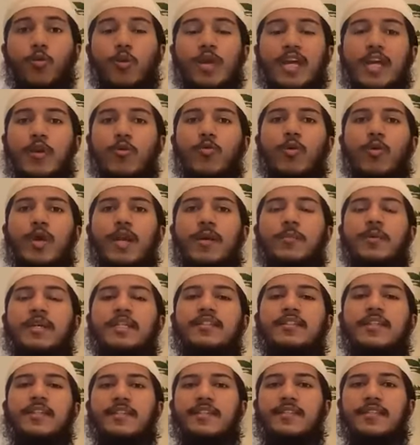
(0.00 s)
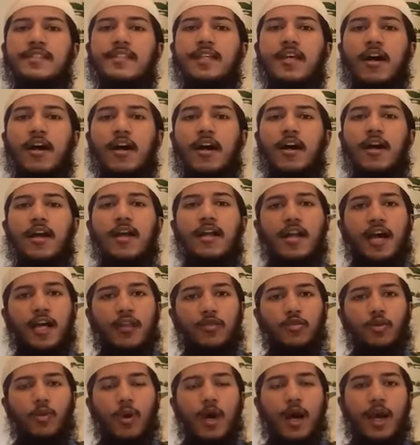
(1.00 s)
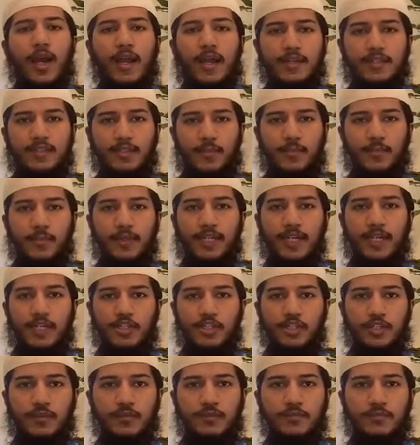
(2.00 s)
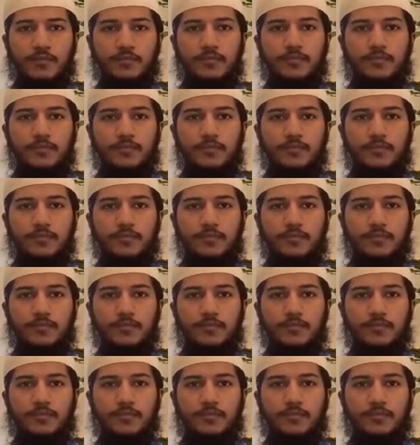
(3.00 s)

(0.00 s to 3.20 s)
we will be sincere in our dua and our supplication.